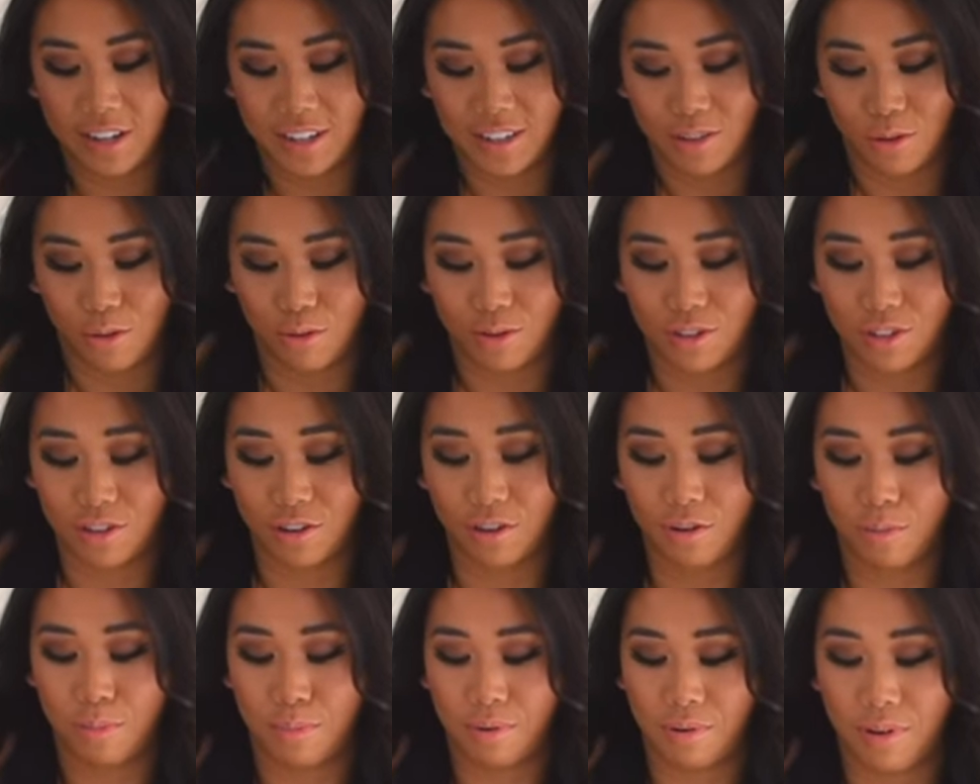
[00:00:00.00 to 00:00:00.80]
is
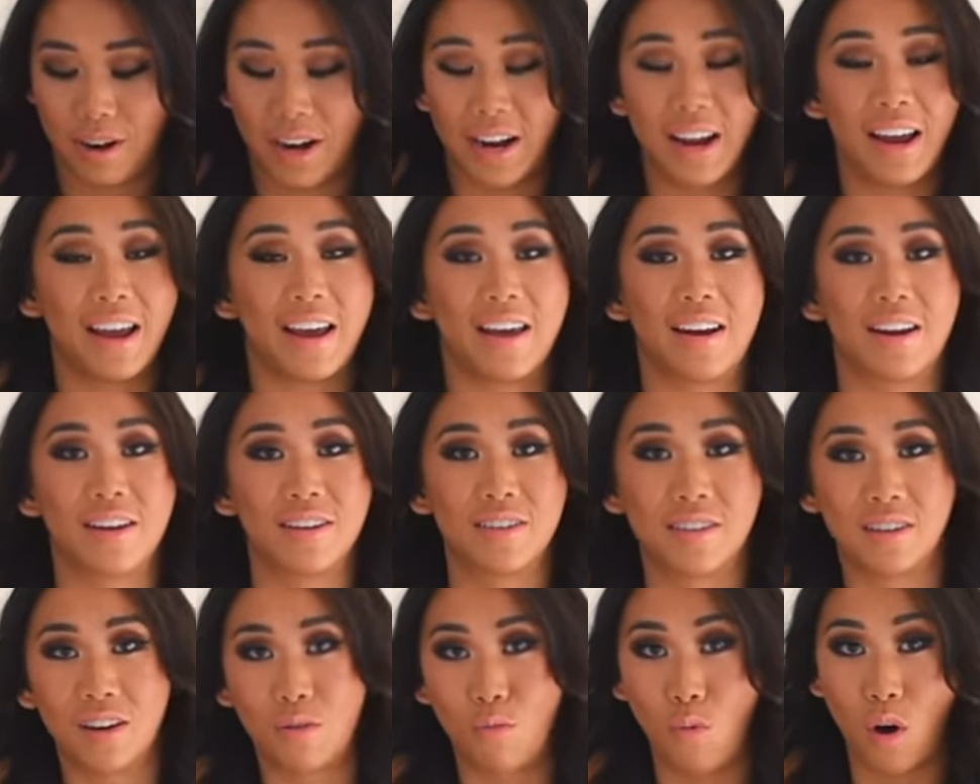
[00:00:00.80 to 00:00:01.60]
also
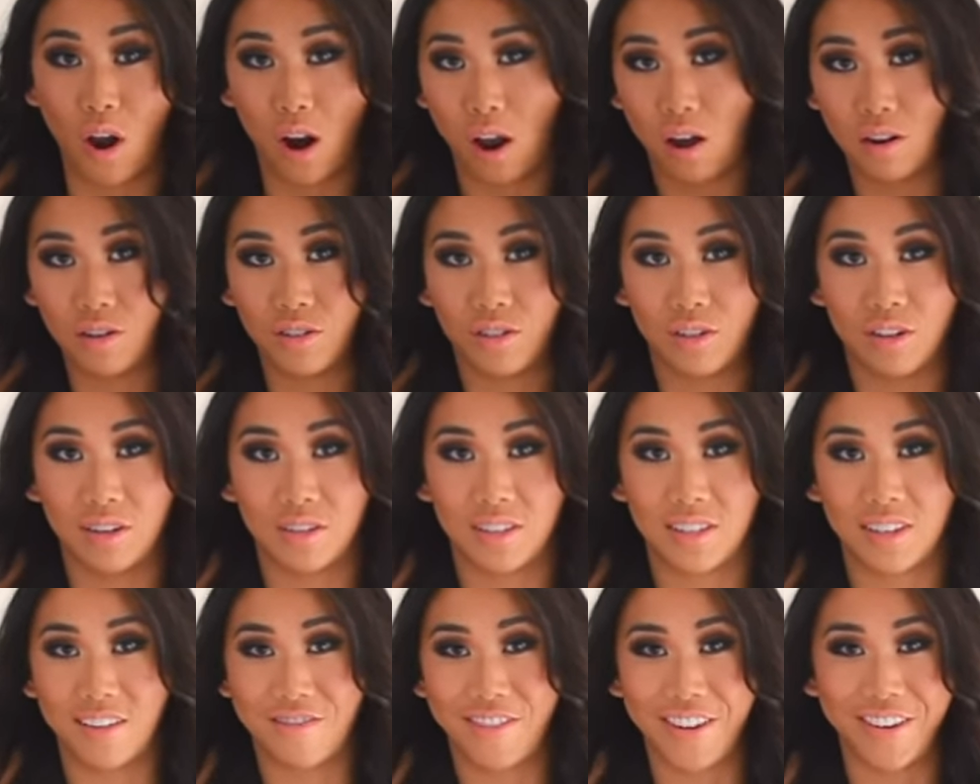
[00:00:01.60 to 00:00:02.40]
preheated to
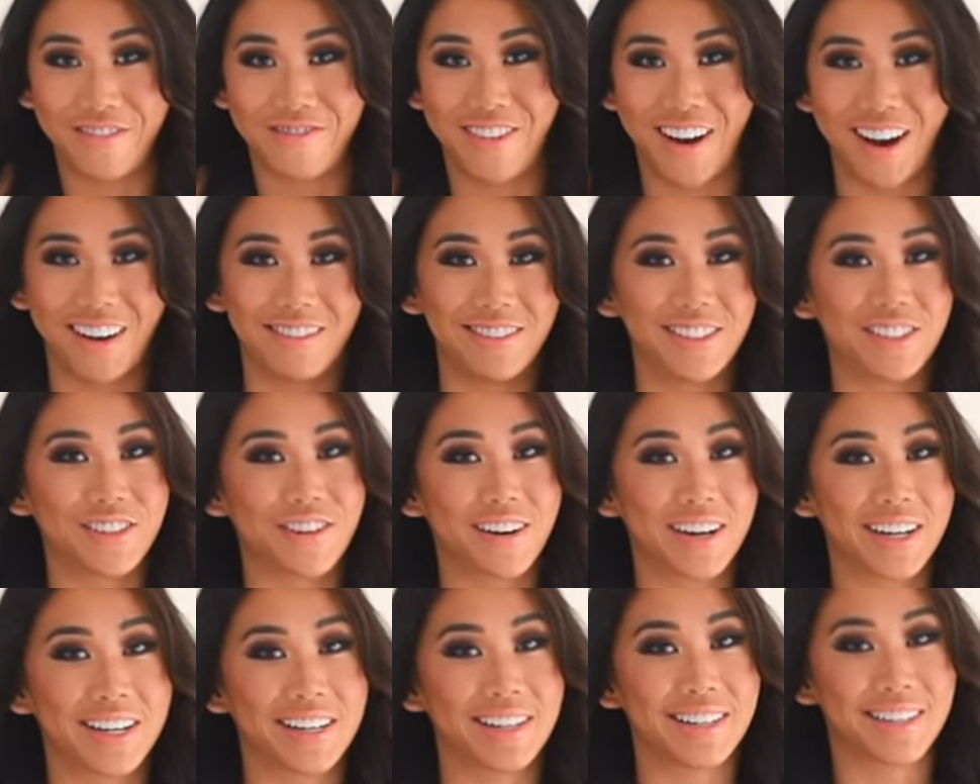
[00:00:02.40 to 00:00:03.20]
175
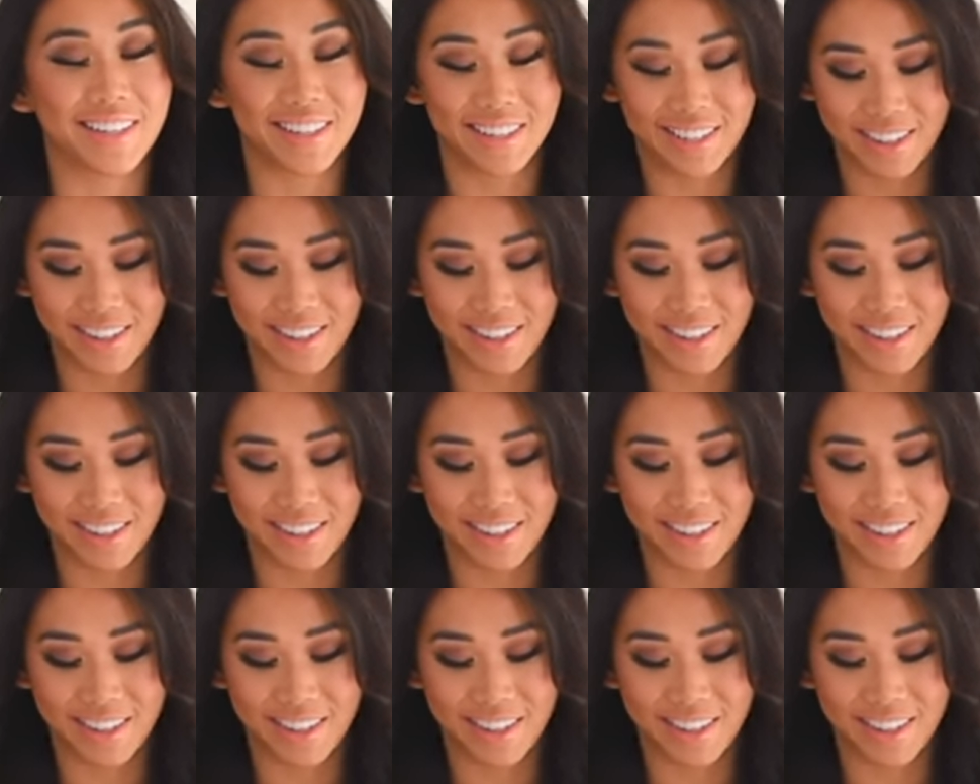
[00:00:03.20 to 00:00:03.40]
degrees